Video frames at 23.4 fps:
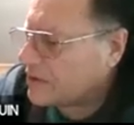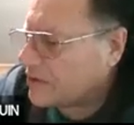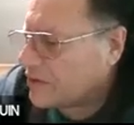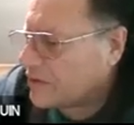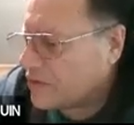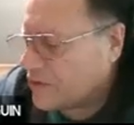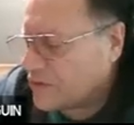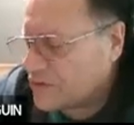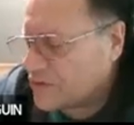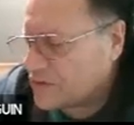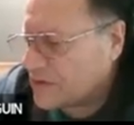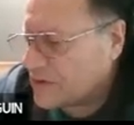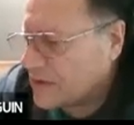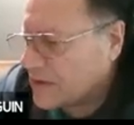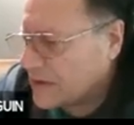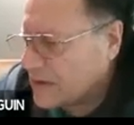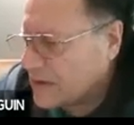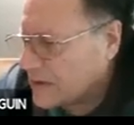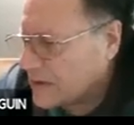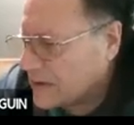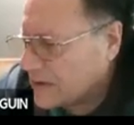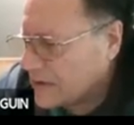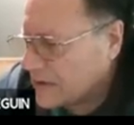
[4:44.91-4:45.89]
you use
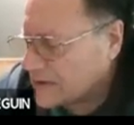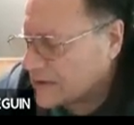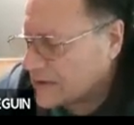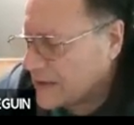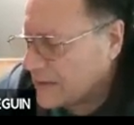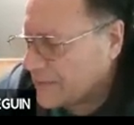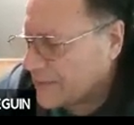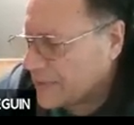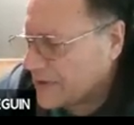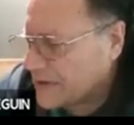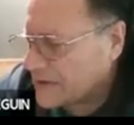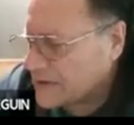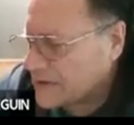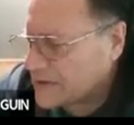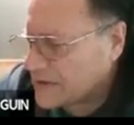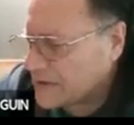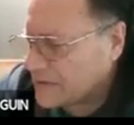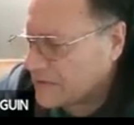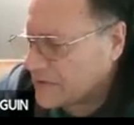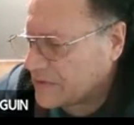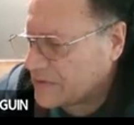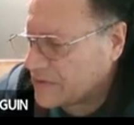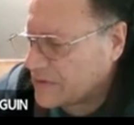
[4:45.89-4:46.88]
a sampling
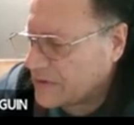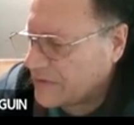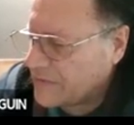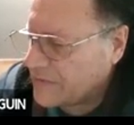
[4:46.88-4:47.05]
distribution.